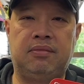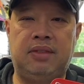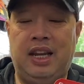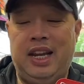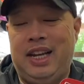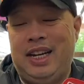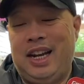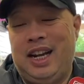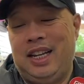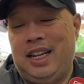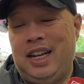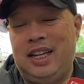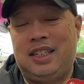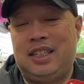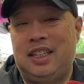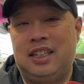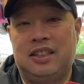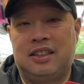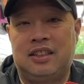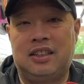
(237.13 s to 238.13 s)
And I like
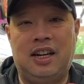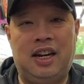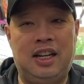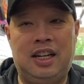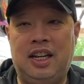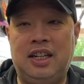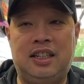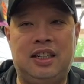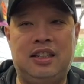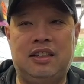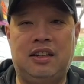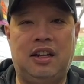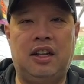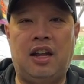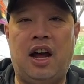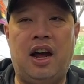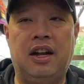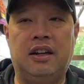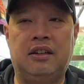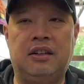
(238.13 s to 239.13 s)
these. I like these a
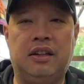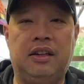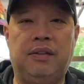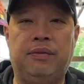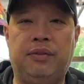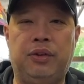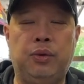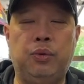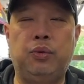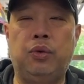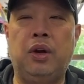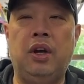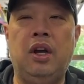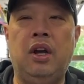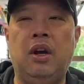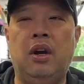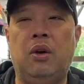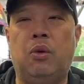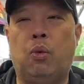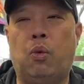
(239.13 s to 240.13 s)
lot. If you
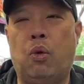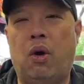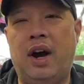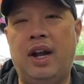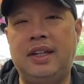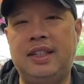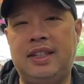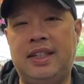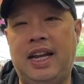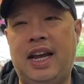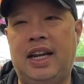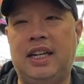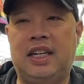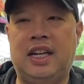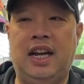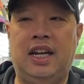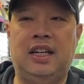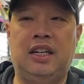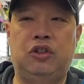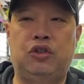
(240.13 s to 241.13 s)
want that
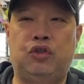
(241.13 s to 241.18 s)
kind of